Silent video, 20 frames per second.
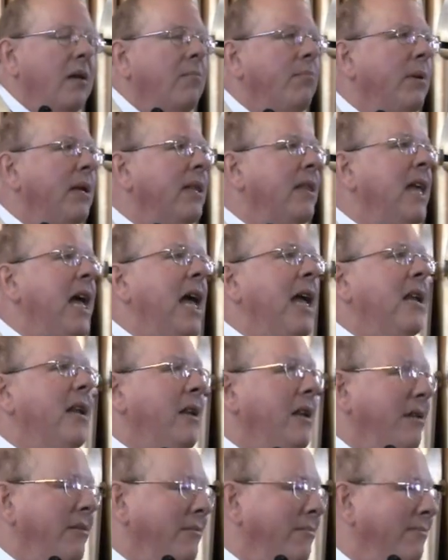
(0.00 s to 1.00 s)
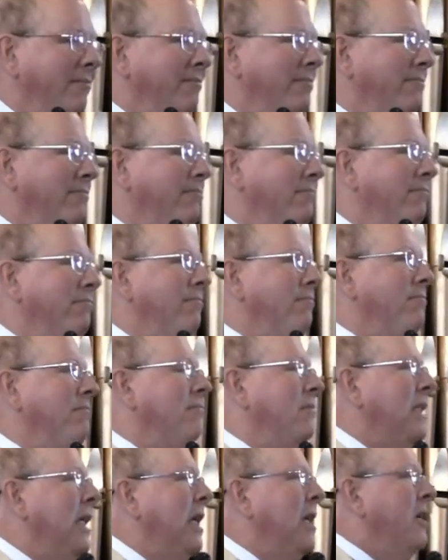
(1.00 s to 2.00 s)
But then,
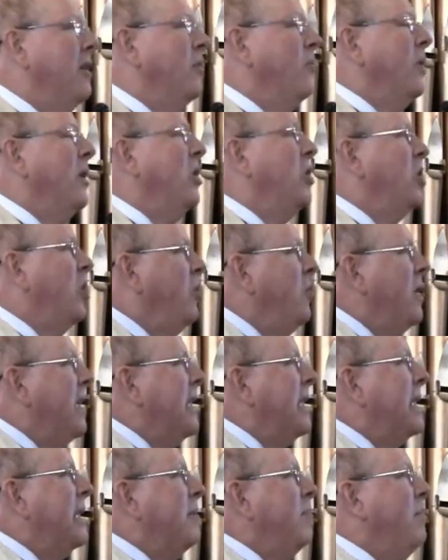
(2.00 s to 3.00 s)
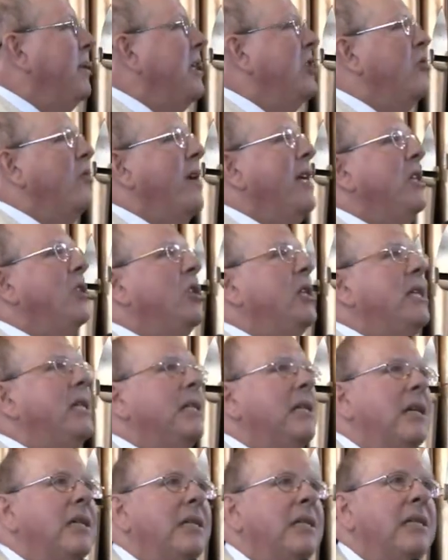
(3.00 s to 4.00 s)
when Judas betrayed
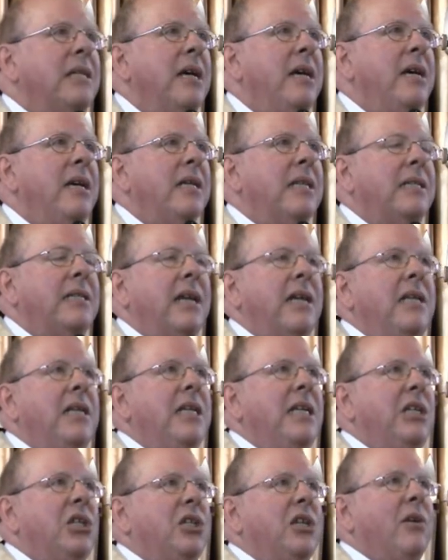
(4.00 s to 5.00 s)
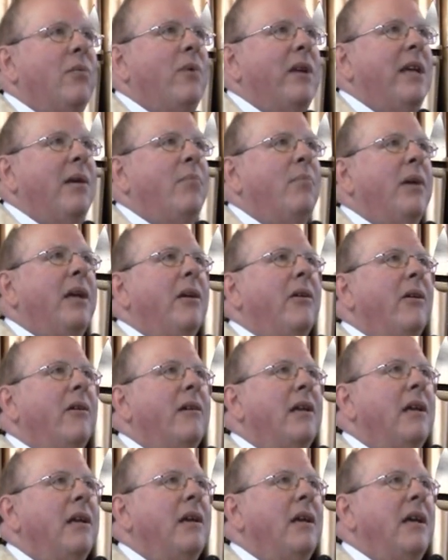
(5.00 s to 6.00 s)
Jesus, suddenly she
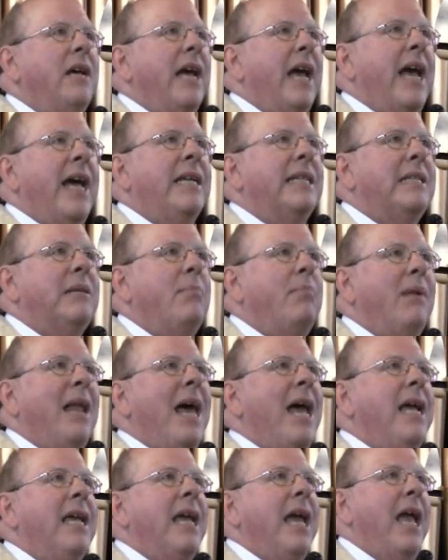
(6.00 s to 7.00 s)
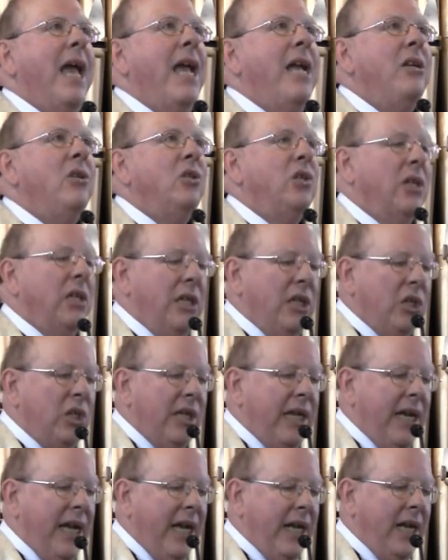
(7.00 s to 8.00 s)
reappeared as the black angel, and
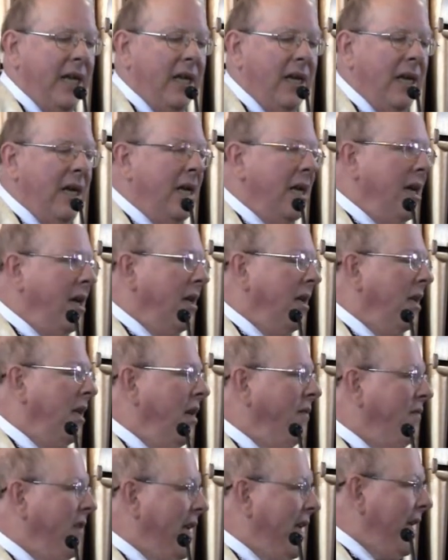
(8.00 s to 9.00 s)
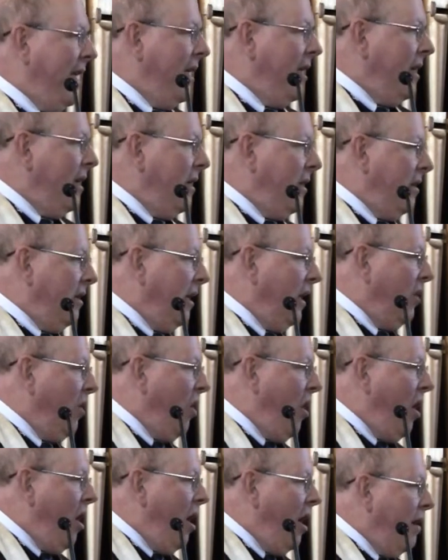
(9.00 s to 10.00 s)
she had a lovely, a
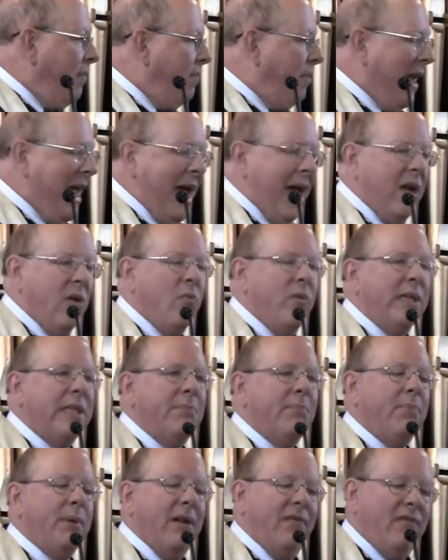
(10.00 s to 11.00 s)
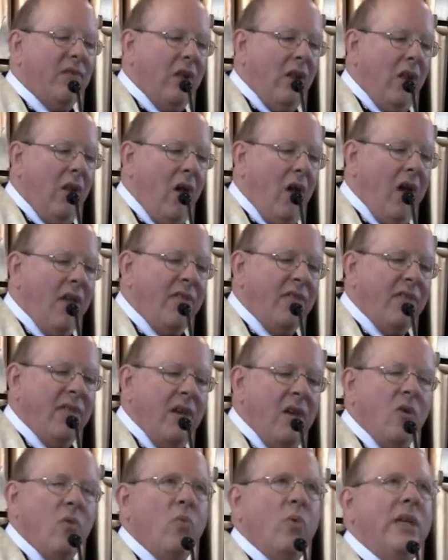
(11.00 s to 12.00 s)
long black wisp of cloth,
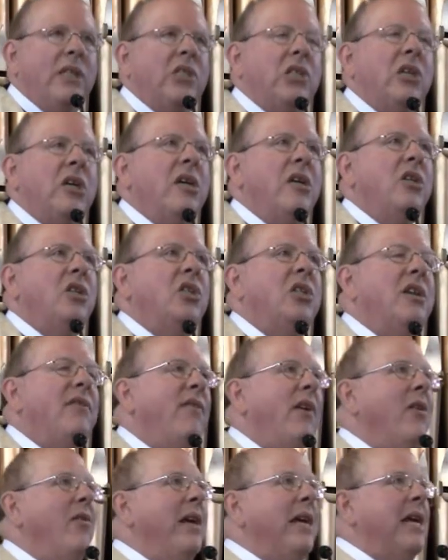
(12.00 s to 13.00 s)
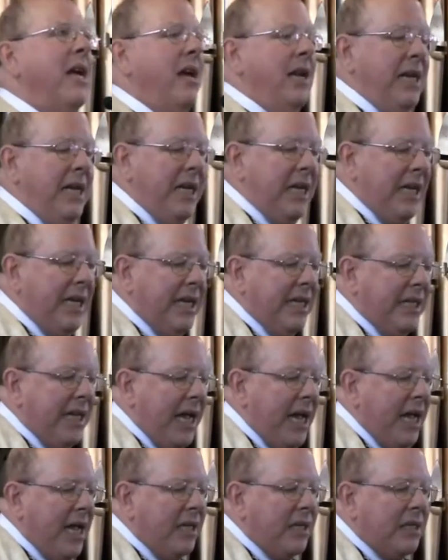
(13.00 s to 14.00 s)
which she very cunningly
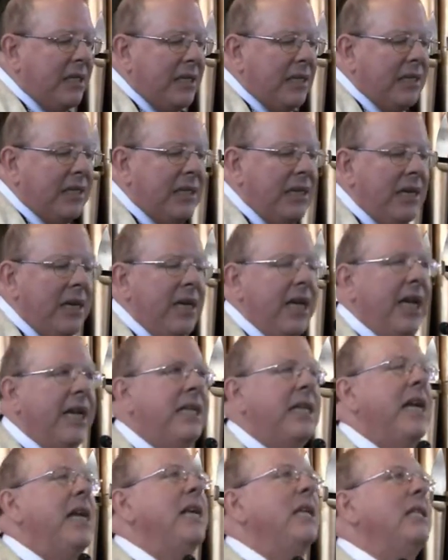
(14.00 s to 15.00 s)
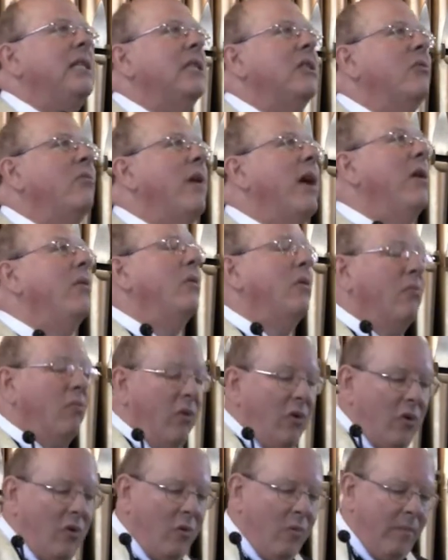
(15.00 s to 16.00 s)
danced and danced around the
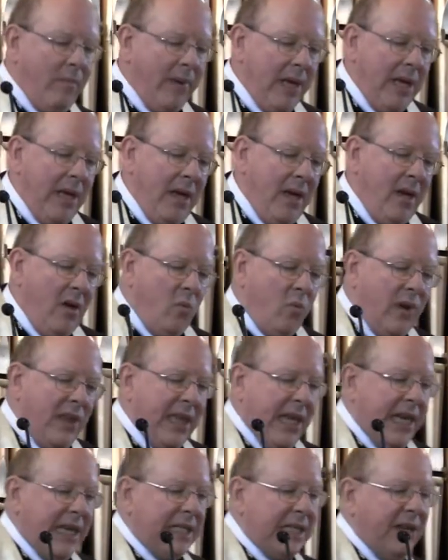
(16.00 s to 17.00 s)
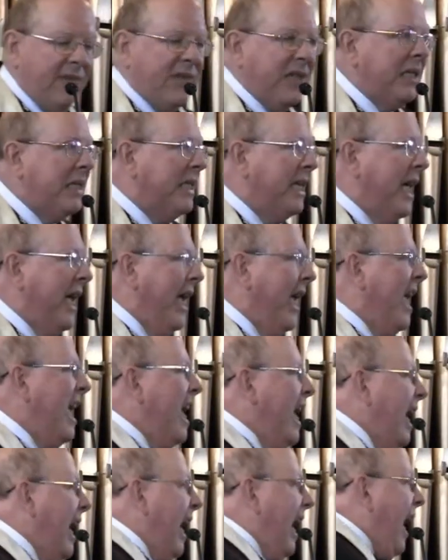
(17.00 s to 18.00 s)
room with it as if to
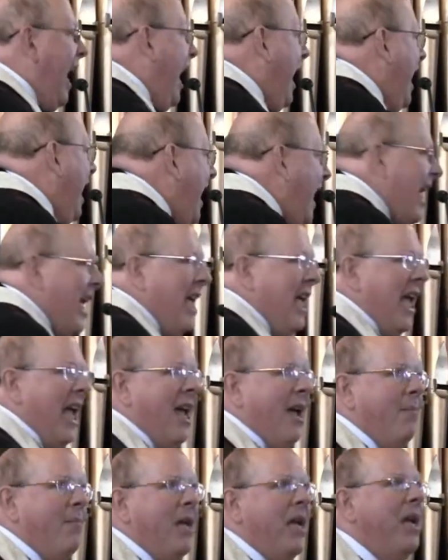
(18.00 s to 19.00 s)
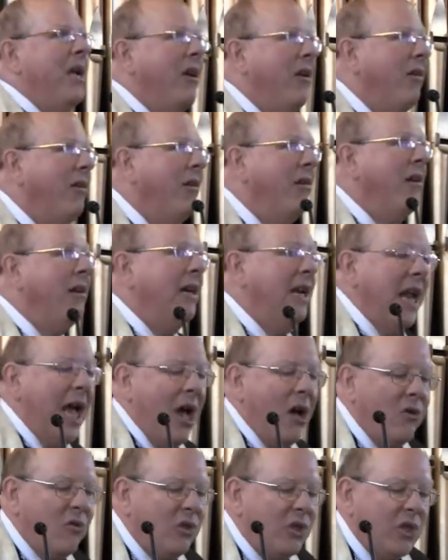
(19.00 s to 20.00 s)
say, I am here
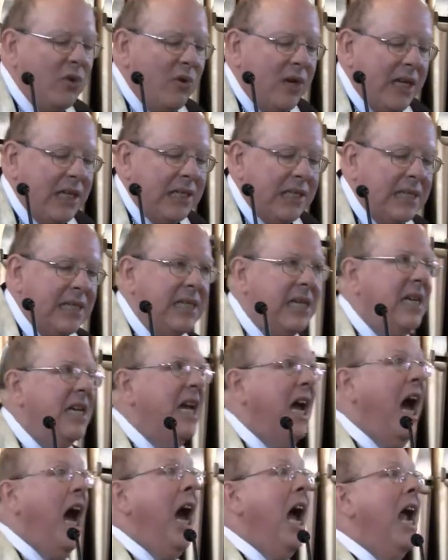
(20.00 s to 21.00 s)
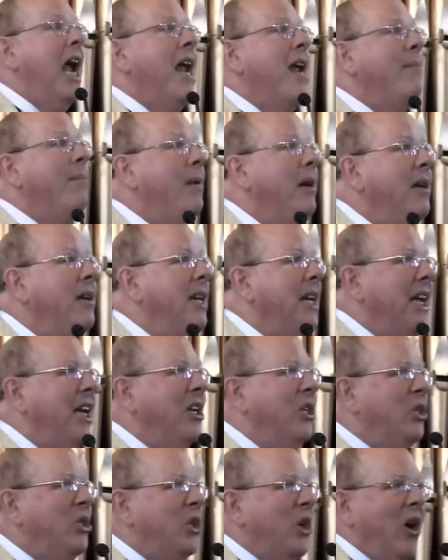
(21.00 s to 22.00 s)
now, Judas. I'm
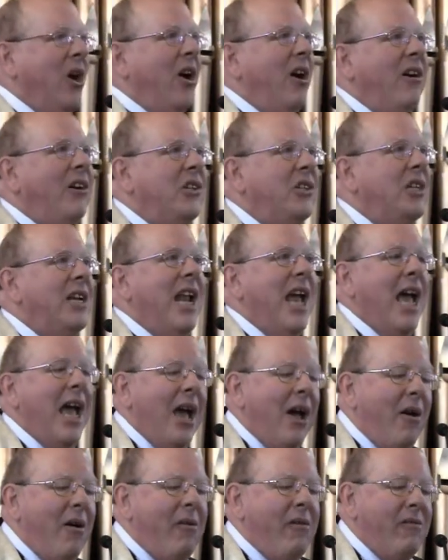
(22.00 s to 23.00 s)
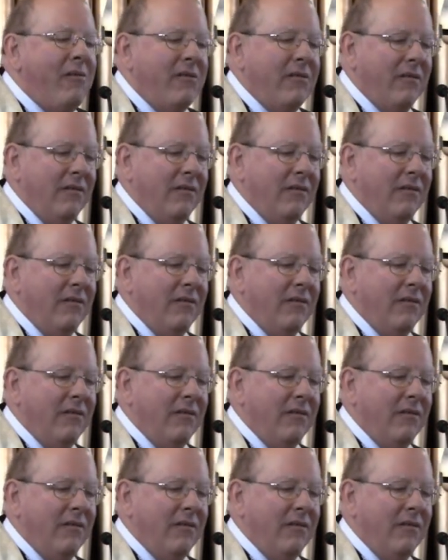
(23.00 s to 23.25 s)
in charge now.